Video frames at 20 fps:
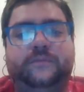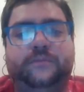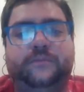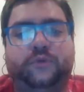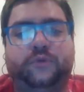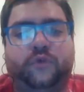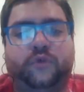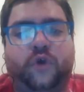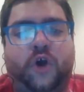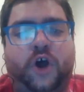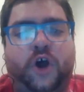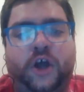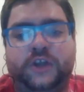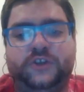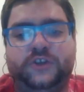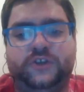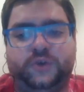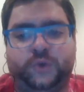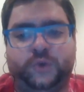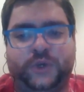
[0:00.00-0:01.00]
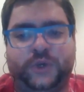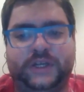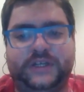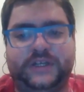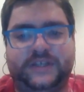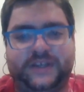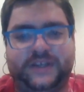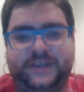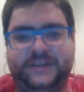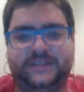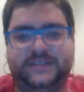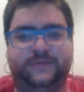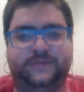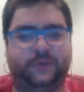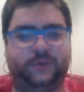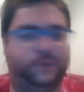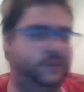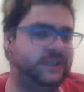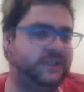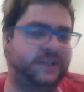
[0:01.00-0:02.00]
broad Turing test
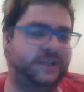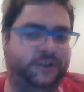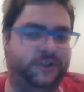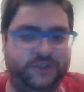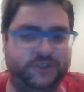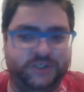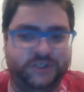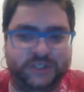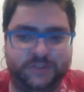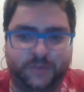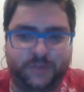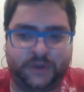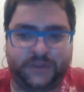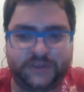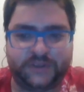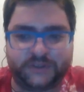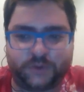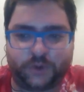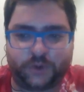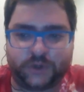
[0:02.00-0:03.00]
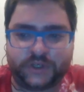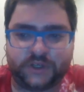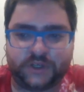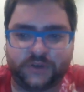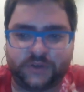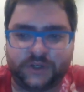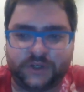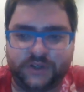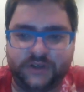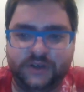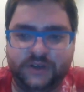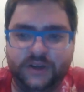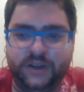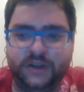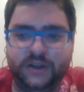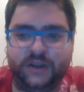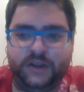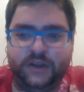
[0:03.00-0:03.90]
for intelligence by this criterion,